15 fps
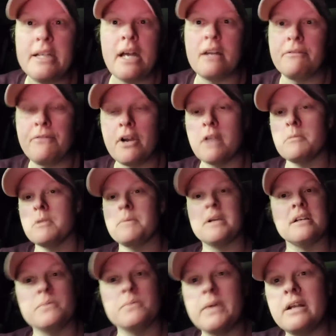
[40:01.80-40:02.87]
not a farmer
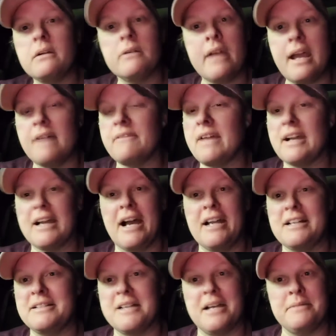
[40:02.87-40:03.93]
because we don't have that kind
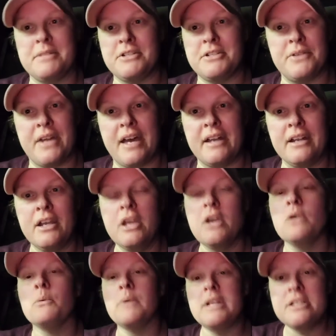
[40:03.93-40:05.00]
of time to do that
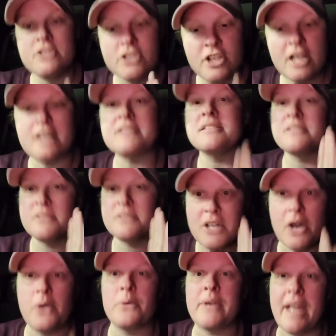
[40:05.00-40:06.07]
we just
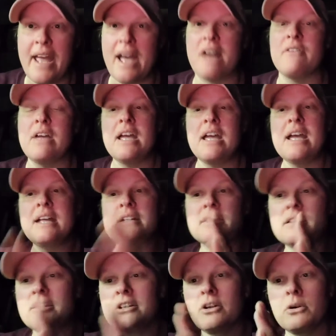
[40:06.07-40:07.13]
don't have it
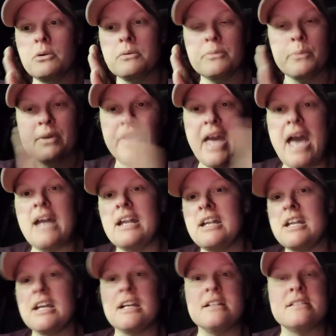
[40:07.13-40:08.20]
you know with
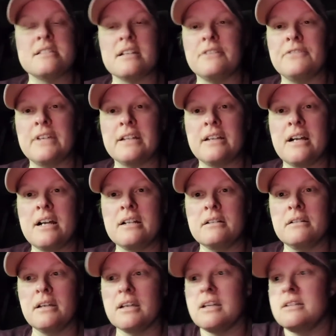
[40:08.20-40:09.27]
editing and stuff like that
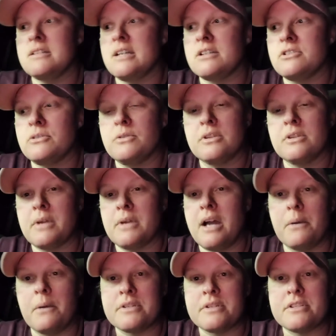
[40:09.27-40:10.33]
it can take two to three
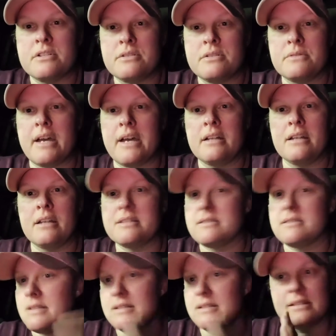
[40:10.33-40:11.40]
hours to do that and
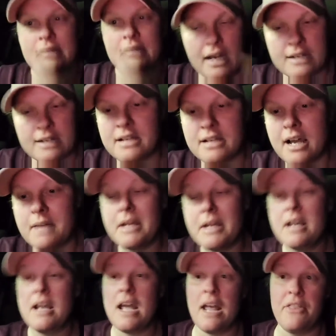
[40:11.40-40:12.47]
that's that's a lot of time
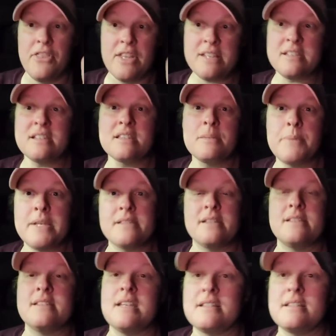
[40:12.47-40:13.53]
and this is the busy
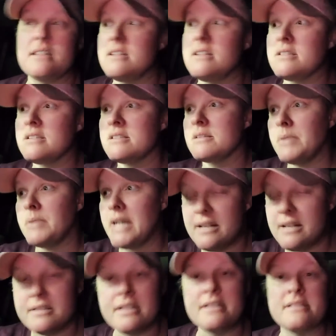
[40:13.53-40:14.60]
season this is the
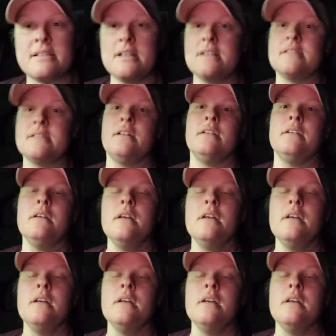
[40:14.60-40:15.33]
planting season